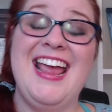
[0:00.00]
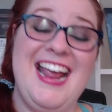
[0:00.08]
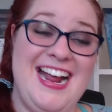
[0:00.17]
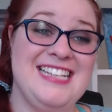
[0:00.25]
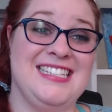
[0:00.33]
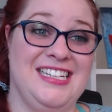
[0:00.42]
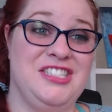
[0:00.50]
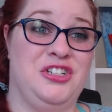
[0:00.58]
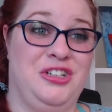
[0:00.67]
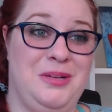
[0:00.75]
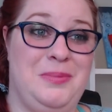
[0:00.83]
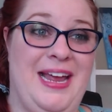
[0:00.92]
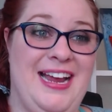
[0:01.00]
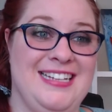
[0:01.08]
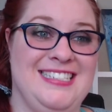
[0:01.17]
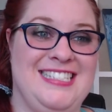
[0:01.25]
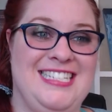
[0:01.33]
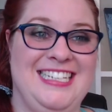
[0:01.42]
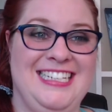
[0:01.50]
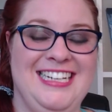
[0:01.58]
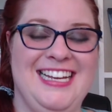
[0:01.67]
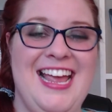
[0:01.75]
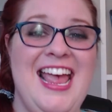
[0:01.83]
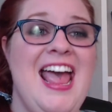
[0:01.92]
is leisurely paced.
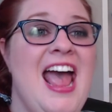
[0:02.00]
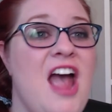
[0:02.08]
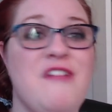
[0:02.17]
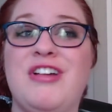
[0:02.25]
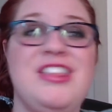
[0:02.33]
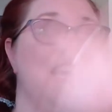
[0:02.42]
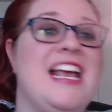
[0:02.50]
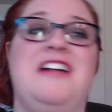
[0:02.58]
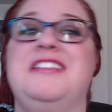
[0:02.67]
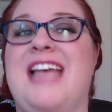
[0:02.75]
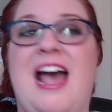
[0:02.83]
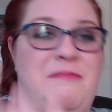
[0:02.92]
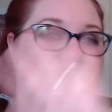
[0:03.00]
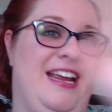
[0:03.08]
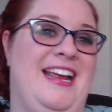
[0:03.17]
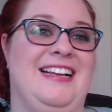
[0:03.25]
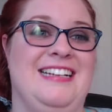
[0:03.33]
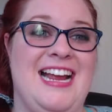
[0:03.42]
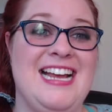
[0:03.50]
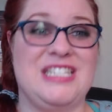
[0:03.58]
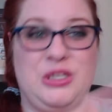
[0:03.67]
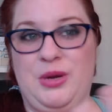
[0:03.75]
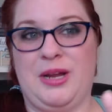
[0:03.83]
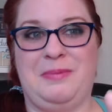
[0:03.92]
Everything else happening is
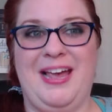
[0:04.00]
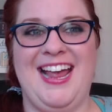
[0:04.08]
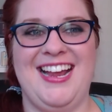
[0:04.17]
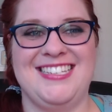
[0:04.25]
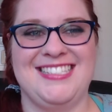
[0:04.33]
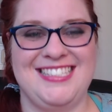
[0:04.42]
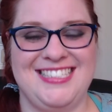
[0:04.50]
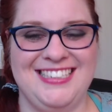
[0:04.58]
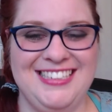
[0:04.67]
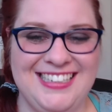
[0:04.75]
quick paced.